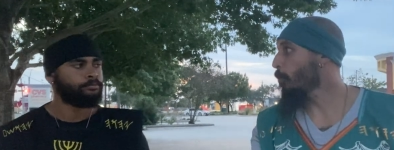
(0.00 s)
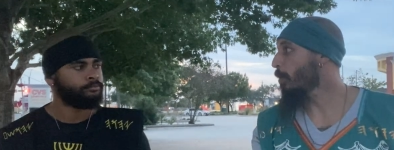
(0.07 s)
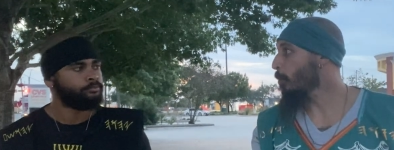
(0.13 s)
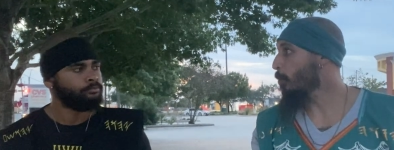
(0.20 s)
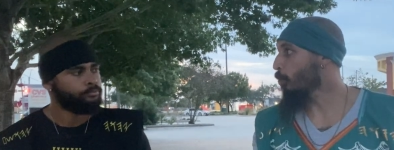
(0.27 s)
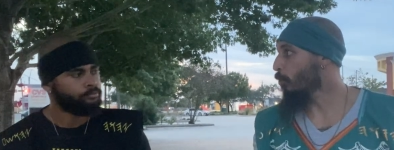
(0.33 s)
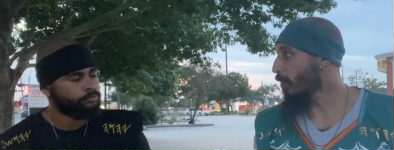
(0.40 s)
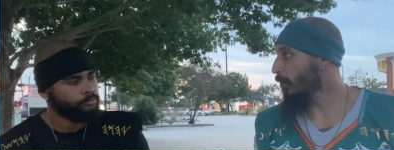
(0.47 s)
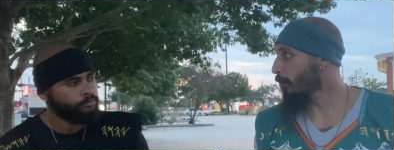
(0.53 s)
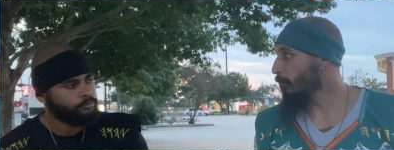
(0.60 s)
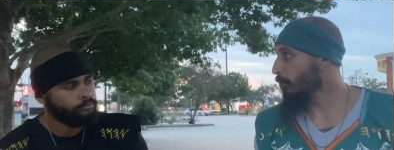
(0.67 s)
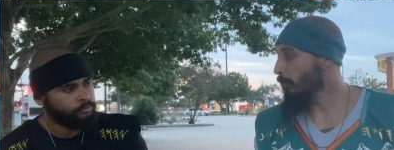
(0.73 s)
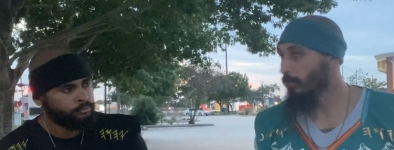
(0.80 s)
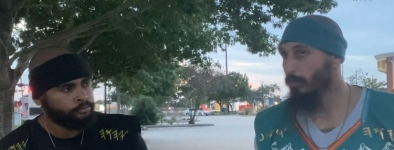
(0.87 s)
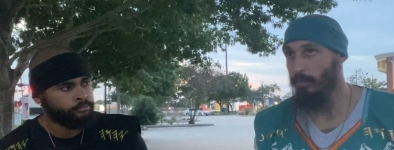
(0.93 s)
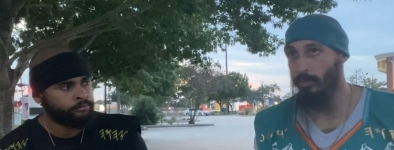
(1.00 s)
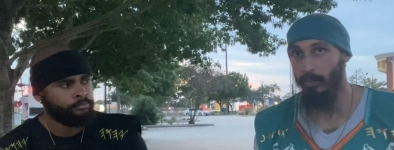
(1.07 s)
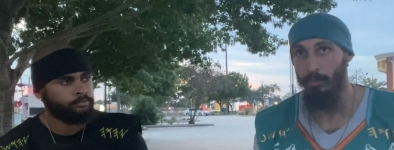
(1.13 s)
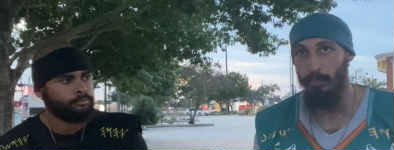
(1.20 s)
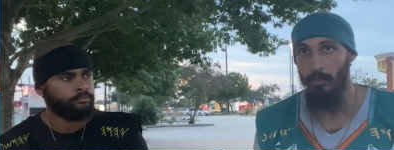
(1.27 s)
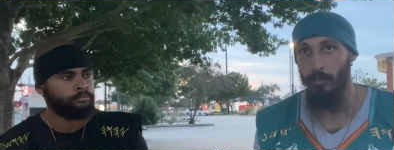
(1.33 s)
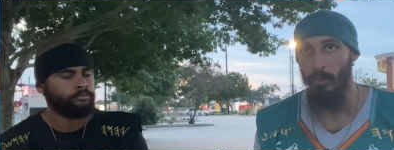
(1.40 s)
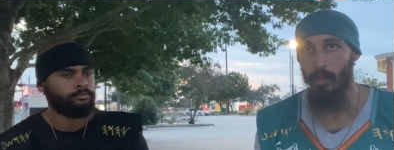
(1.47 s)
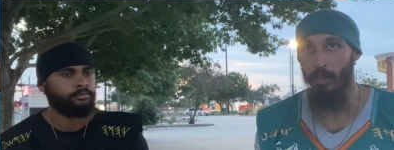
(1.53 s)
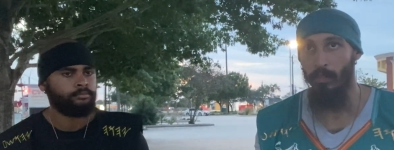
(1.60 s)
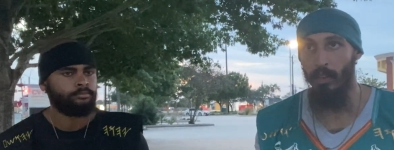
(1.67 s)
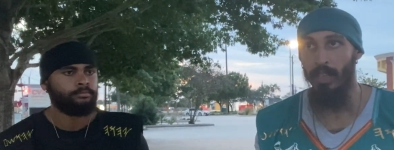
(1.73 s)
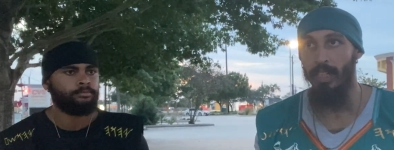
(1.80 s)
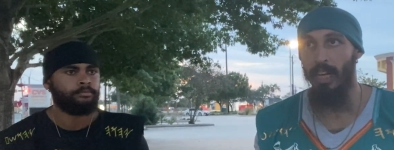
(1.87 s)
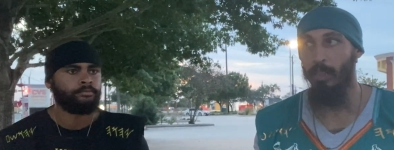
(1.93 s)
Speaker 1: people, right?
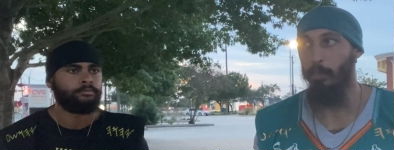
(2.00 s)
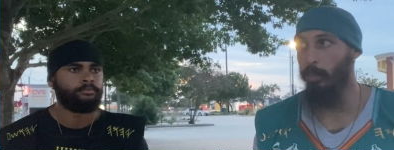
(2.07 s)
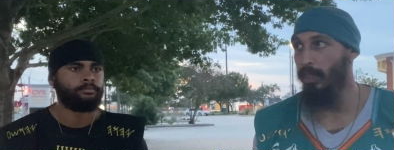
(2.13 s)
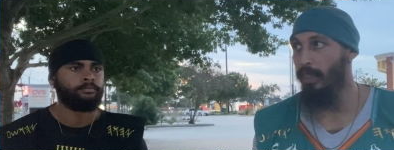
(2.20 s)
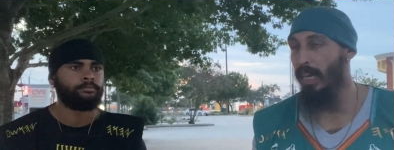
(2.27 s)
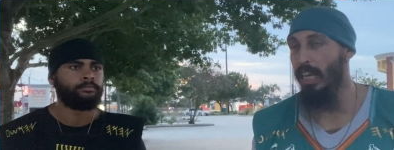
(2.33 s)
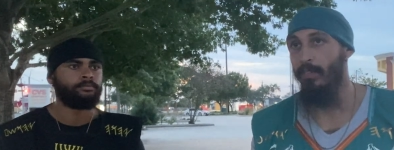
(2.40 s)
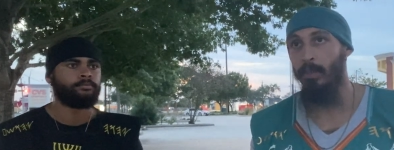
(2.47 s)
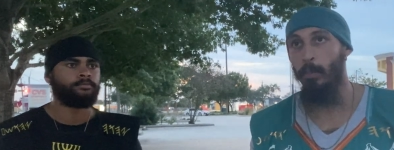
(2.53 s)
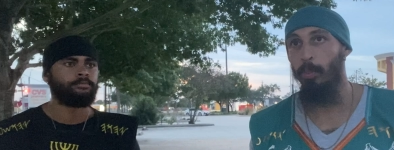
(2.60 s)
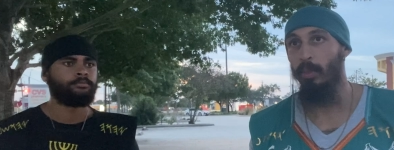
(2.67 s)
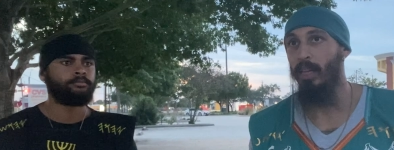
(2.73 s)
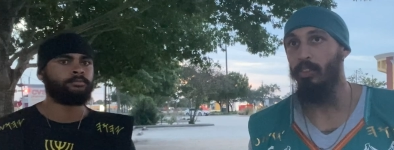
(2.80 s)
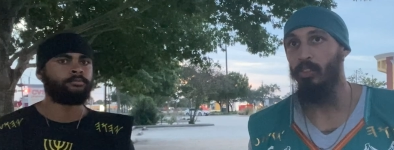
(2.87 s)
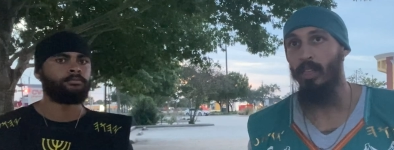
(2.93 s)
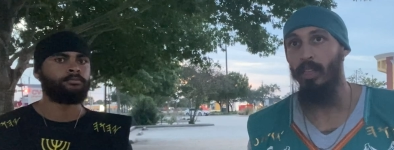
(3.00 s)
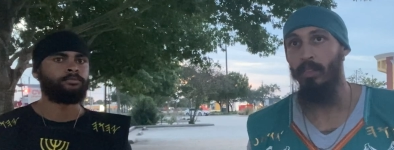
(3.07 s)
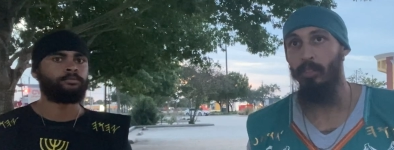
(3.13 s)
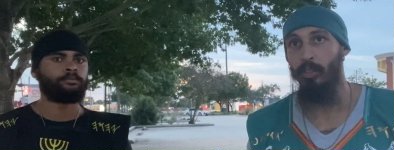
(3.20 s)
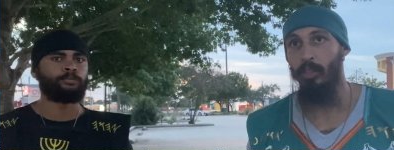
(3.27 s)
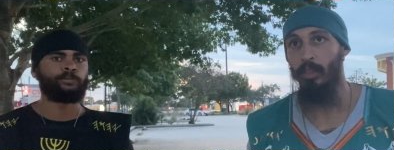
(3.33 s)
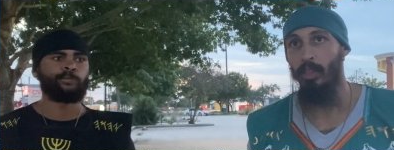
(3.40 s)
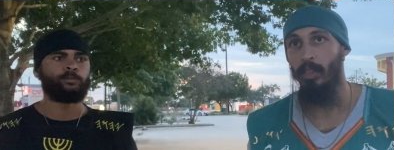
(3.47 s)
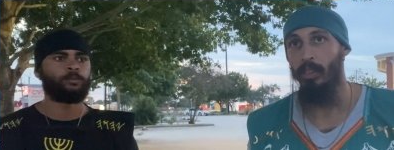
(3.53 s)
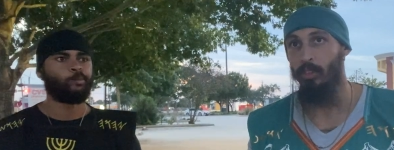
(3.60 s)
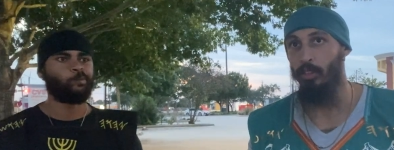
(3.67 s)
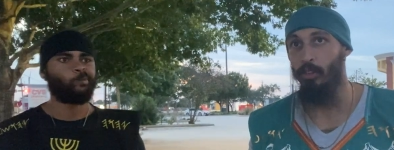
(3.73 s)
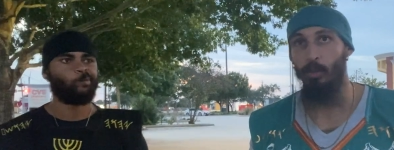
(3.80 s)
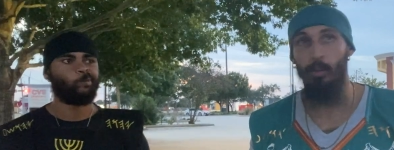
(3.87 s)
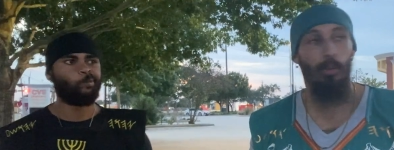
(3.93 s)
Right? I, I even applies to,
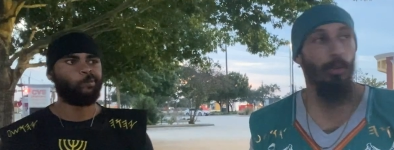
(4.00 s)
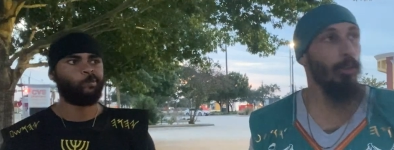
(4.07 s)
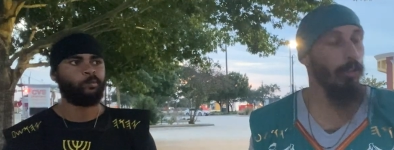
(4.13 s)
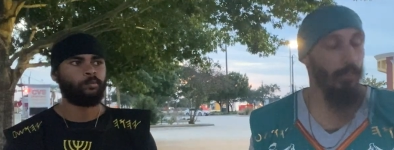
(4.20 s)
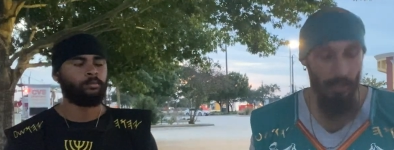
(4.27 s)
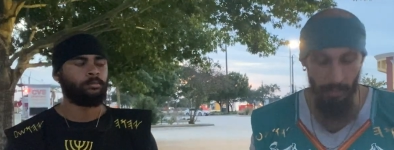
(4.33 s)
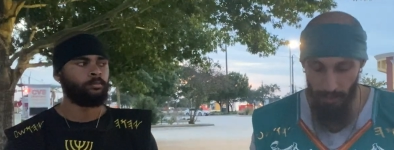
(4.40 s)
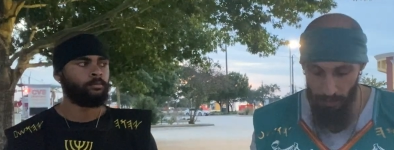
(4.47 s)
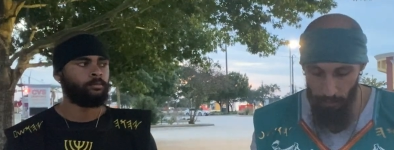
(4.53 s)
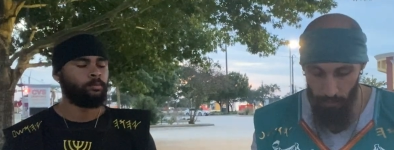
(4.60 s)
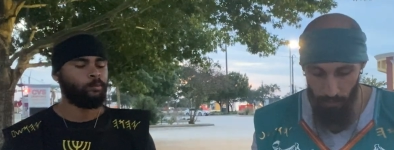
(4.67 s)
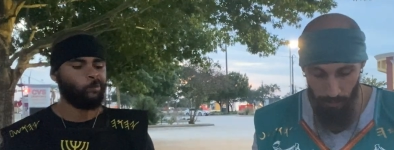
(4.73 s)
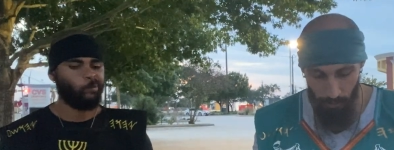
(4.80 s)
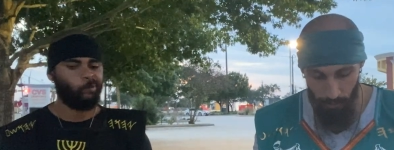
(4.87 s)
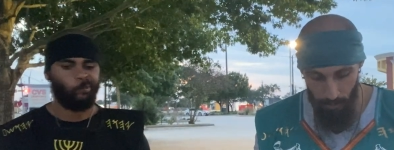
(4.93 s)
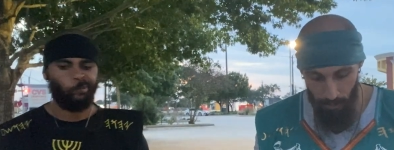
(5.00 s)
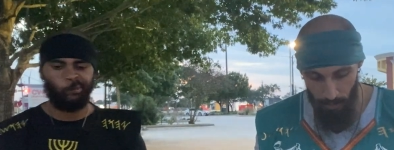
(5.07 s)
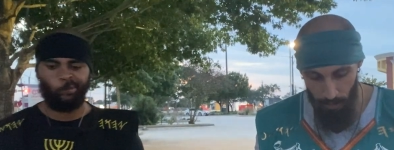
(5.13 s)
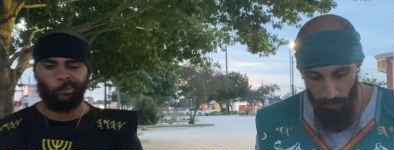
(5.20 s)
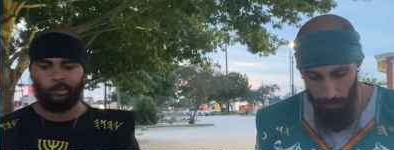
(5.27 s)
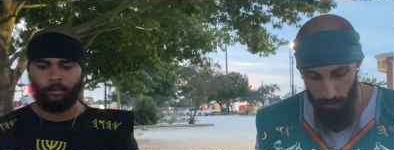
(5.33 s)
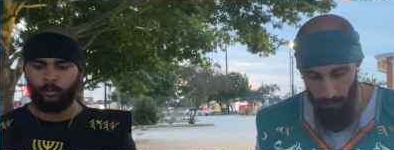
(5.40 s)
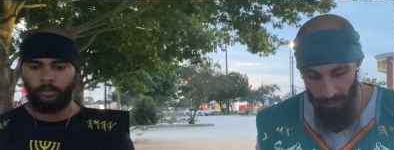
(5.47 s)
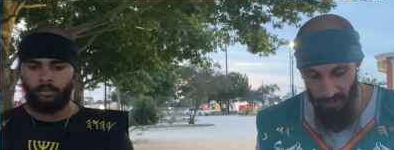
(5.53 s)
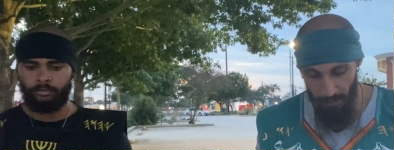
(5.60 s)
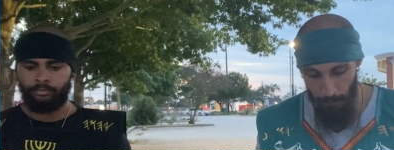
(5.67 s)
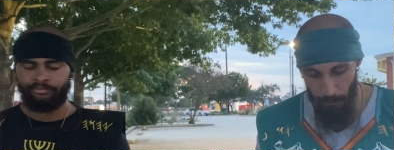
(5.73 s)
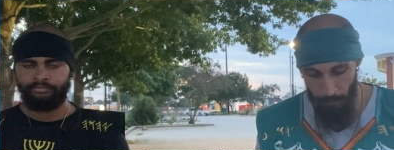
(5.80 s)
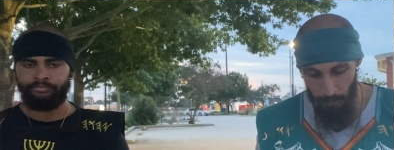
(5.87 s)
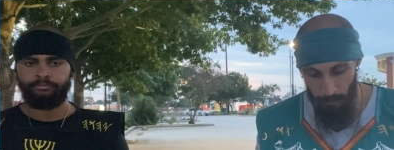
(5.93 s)
to two-thirds of our nation, right?
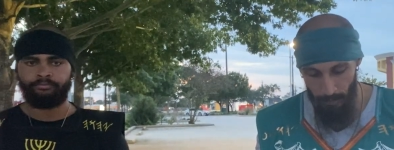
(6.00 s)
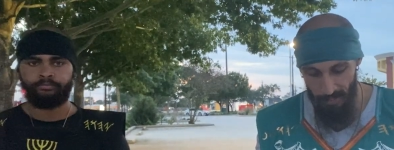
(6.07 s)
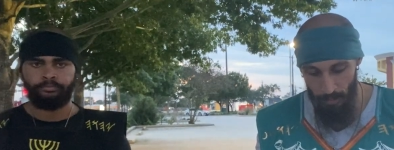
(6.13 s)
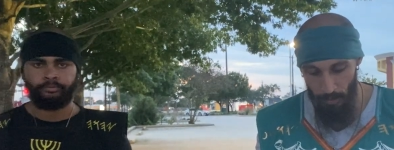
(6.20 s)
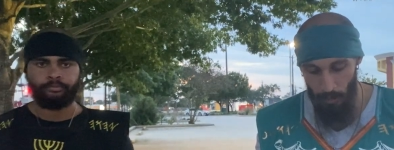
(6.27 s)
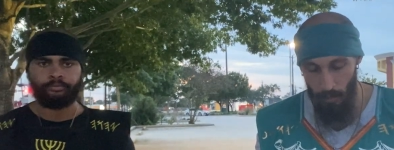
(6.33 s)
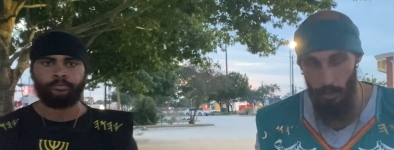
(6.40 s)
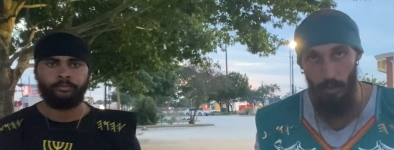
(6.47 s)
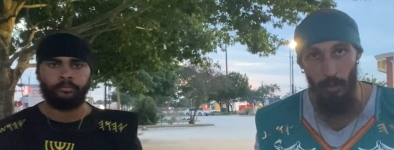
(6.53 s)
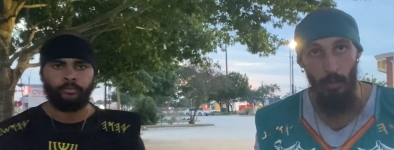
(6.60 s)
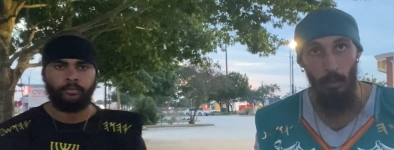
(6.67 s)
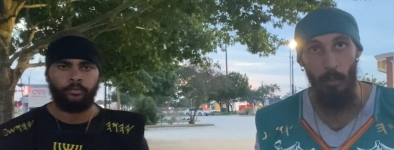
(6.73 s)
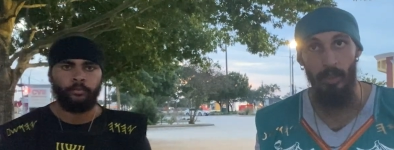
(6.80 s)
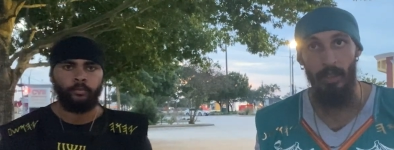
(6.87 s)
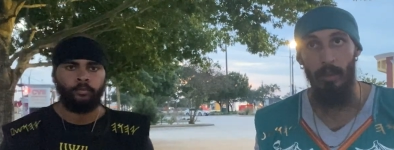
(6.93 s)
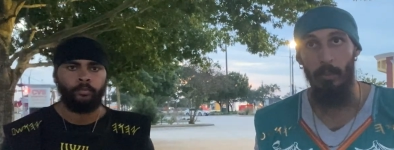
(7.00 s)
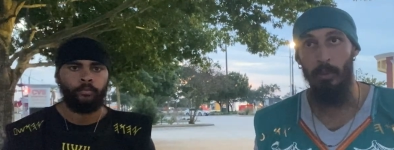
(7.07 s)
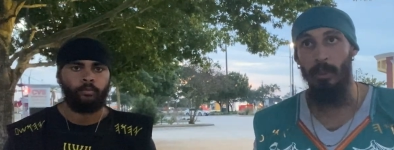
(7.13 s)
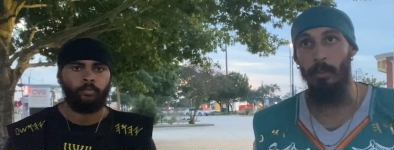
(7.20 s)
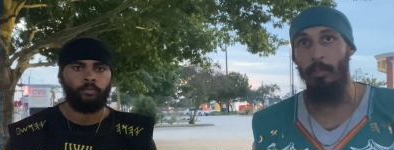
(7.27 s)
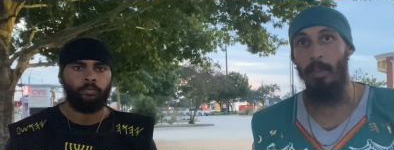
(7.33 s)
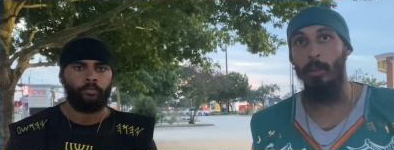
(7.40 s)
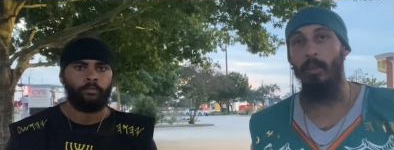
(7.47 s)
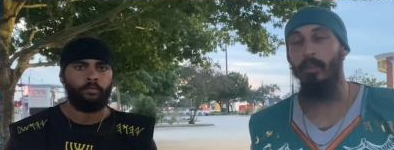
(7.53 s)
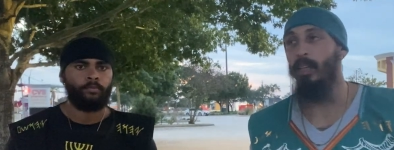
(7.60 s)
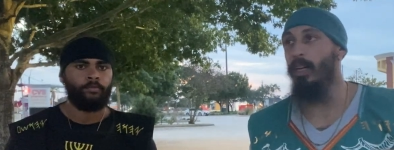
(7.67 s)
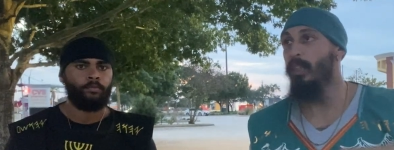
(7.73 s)
When the, when the people of the